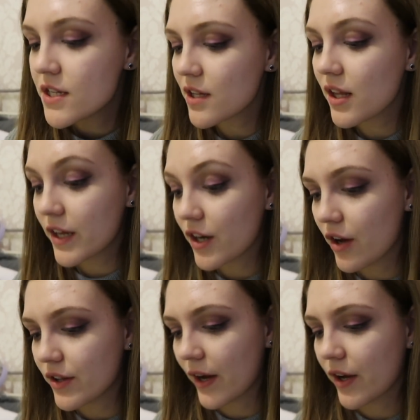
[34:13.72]
So I'll let you know
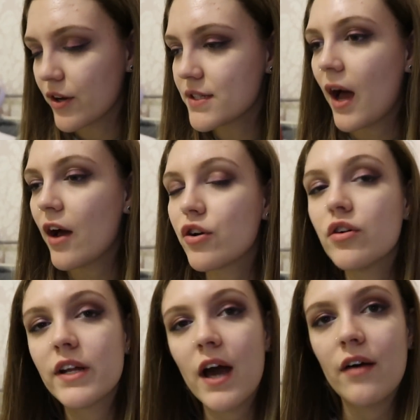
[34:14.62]
how that goes. I
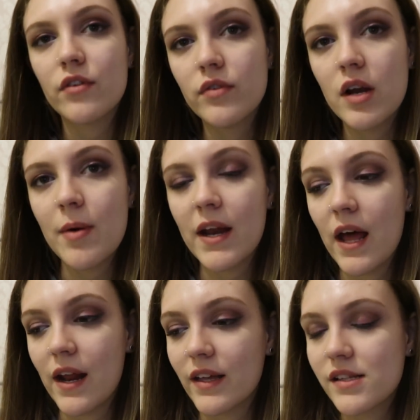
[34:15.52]
currently have a really bad
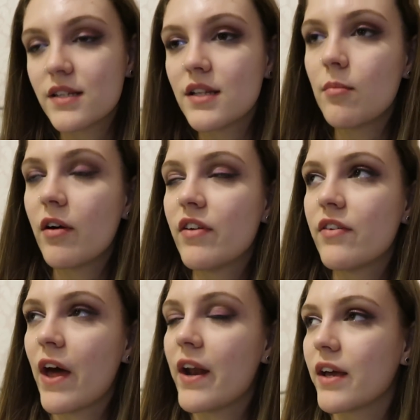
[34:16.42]
headache. This is like my
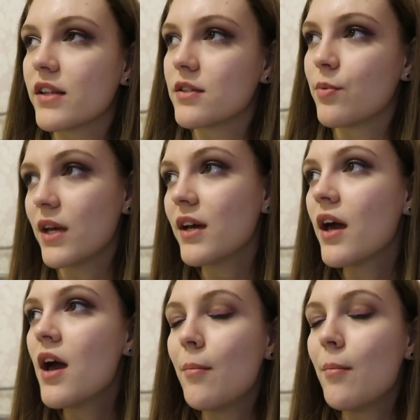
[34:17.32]
fifth headache this week.